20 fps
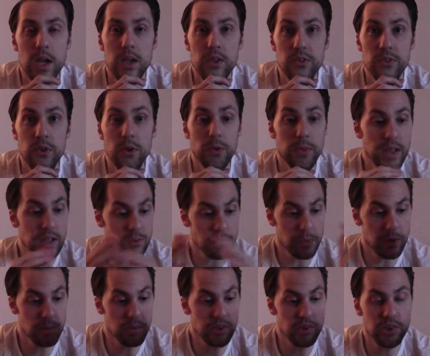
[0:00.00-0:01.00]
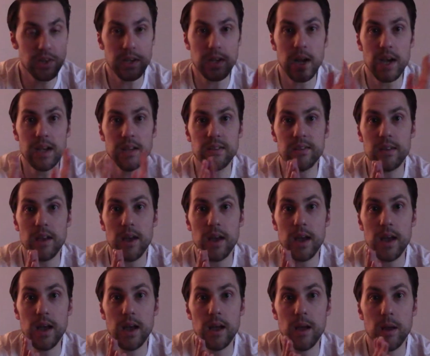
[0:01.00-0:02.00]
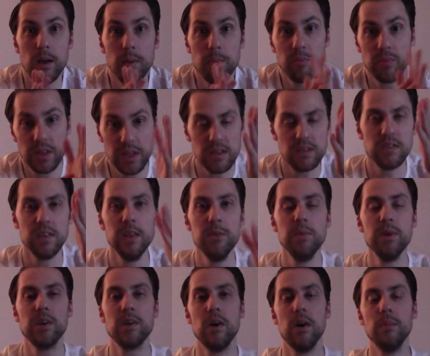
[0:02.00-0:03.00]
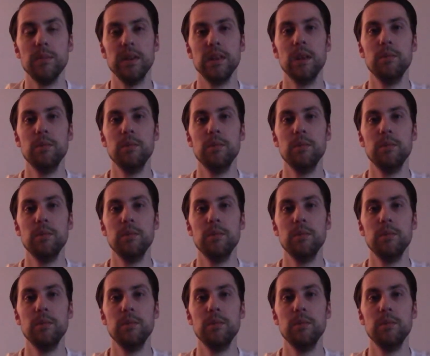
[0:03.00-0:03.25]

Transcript: So that's pretty much it, guys. Uh, please leave me a comment.